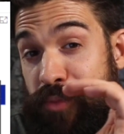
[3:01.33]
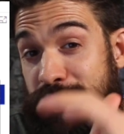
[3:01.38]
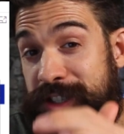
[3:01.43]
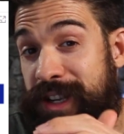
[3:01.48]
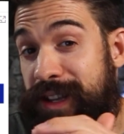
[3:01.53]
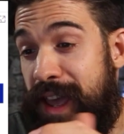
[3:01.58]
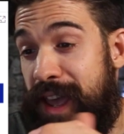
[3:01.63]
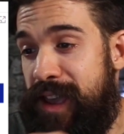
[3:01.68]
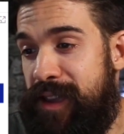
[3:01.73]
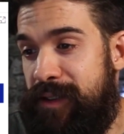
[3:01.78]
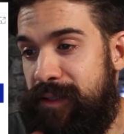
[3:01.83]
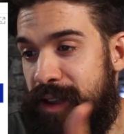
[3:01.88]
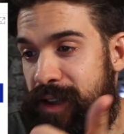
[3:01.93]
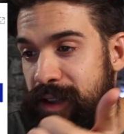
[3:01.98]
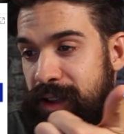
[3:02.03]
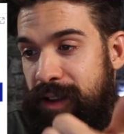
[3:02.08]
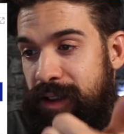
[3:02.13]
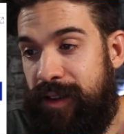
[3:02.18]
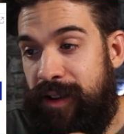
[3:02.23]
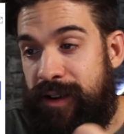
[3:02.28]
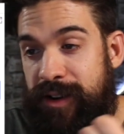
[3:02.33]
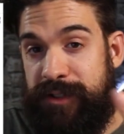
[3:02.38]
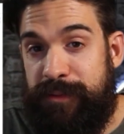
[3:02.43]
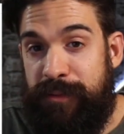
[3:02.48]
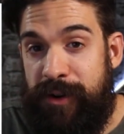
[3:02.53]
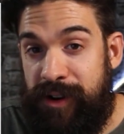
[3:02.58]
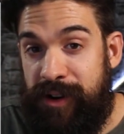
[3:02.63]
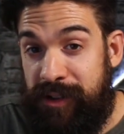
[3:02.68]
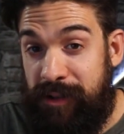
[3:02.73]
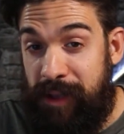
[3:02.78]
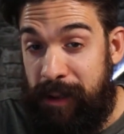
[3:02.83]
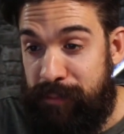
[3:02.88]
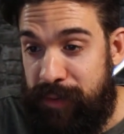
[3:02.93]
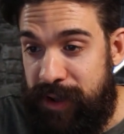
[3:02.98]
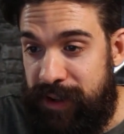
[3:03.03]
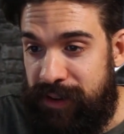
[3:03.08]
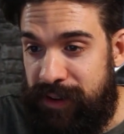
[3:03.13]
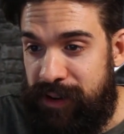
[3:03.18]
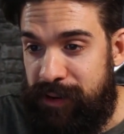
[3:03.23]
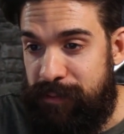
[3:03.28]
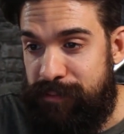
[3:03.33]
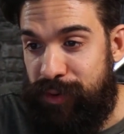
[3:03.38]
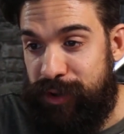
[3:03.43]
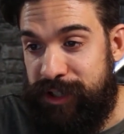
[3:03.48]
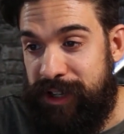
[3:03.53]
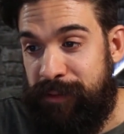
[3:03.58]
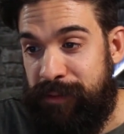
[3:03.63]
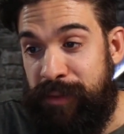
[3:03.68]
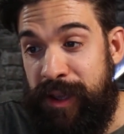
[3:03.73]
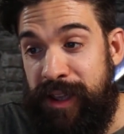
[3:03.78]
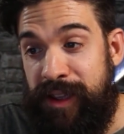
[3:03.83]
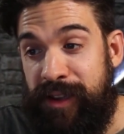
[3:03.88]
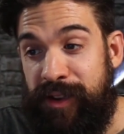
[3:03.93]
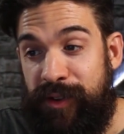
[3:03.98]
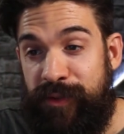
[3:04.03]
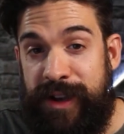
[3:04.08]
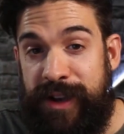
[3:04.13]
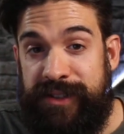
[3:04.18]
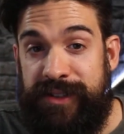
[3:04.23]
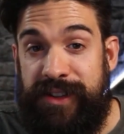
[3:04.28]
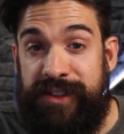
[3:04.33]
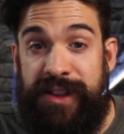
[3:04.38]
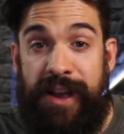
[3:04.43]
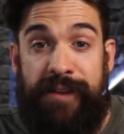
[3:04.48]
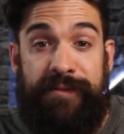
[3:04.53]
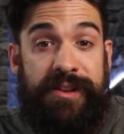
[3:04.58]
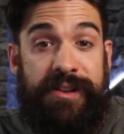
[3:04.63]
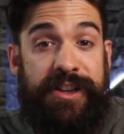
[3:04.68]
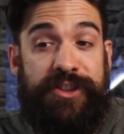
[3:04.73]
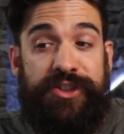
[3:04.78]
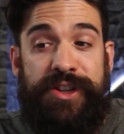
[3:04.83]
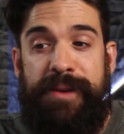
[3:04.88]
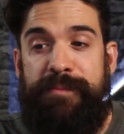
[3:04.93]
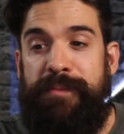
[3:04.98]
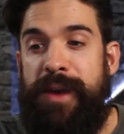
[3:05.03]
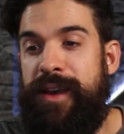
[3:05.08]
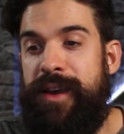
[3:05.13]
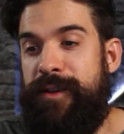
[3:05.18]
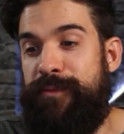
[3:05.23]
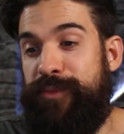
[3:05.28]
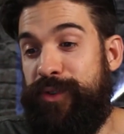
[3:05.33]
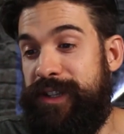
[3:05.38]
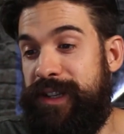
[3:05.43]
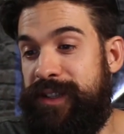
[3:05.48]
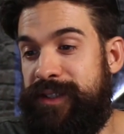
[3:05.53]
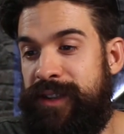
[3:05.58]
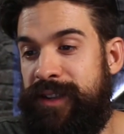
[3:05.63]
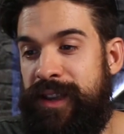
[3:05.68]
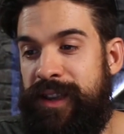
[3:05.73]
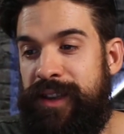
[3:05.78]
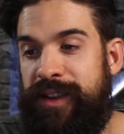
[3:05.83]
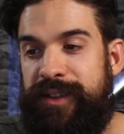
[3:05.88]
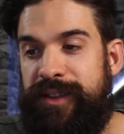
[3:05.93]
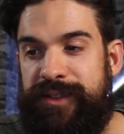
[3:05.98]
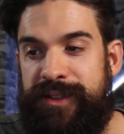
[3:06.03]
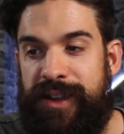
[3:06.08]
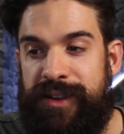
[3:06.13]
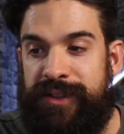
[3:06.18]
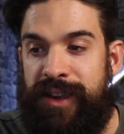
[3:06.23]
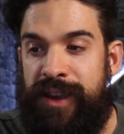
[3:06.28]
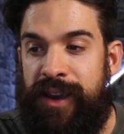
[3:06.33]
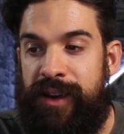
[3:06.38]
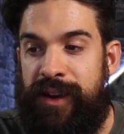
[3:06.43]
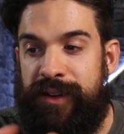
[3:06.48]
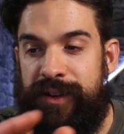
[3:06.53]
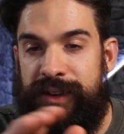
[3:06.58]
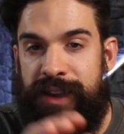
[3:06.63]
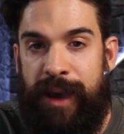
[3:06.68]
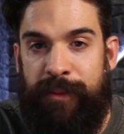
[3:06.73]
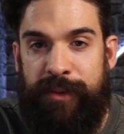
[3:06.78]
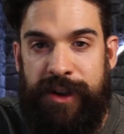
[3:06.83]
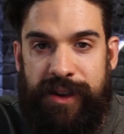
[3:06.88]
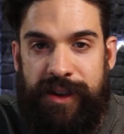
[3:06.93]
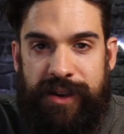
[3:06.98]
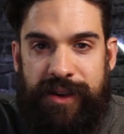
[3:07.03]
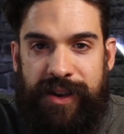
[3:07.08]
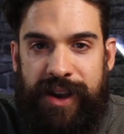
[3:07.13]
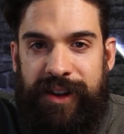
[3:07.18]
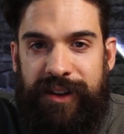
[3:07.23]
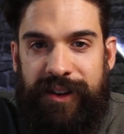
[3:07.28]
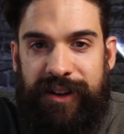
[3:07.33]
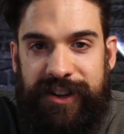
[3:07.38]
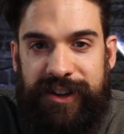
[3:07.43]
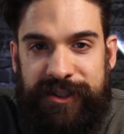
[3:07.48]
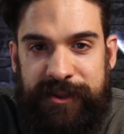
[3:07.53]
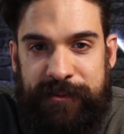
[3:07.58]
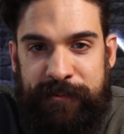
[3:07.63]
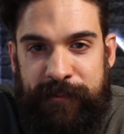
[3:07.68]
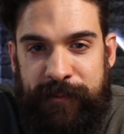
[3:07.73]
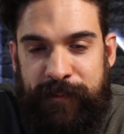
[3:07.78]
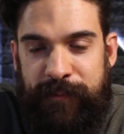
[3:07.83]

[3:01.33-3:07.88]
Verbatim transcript: project A, Lars, Mark, Peter, project B, Wesley, Stephanie, and Jim, project C, Saskia, Gabby, and Lars.